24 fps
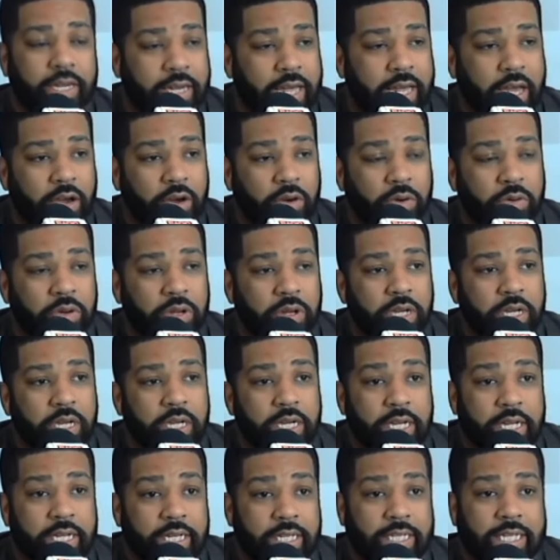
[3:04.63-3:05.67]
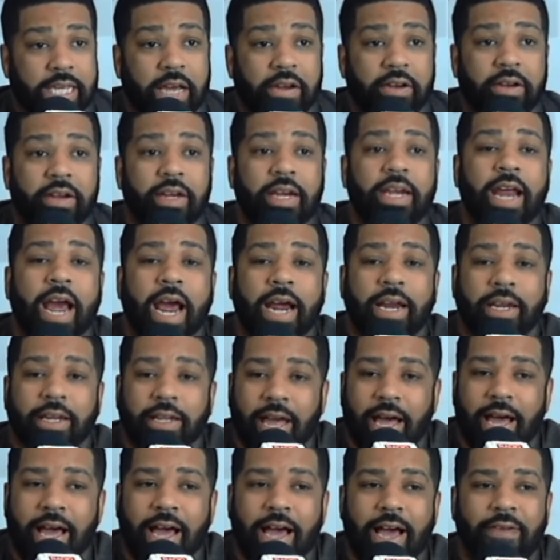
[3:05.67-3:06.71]
Now, Saturday Night
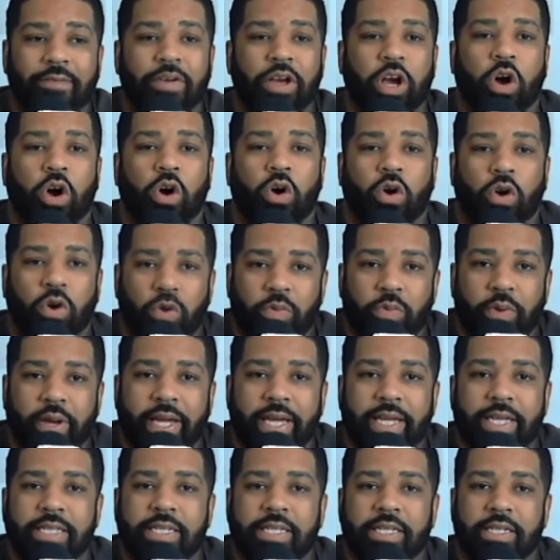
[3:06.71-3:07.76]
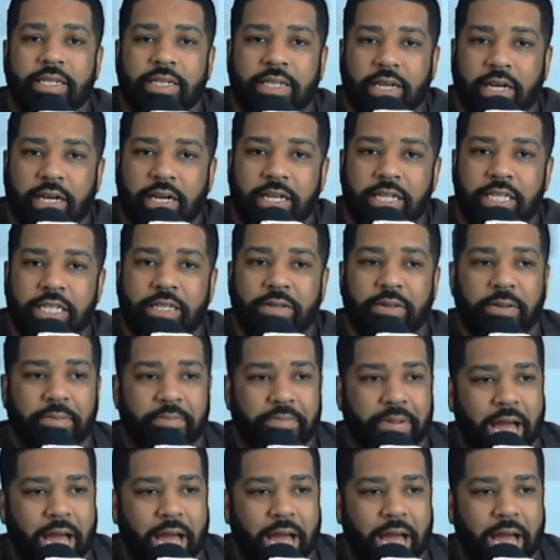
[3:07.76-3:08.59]
Live always does